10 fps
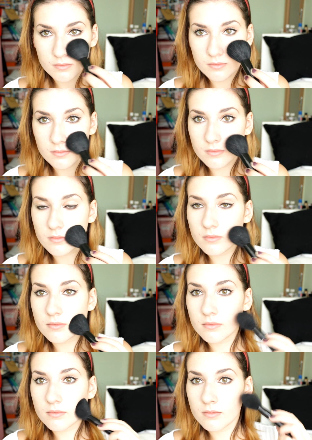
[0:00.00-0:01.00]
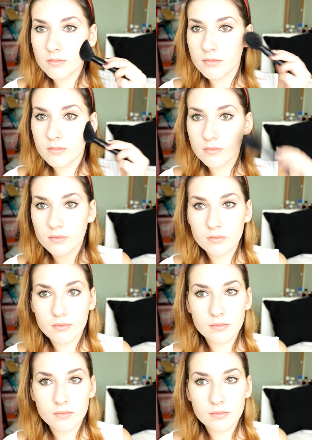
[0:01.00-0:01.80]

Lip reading: Nobody speaks.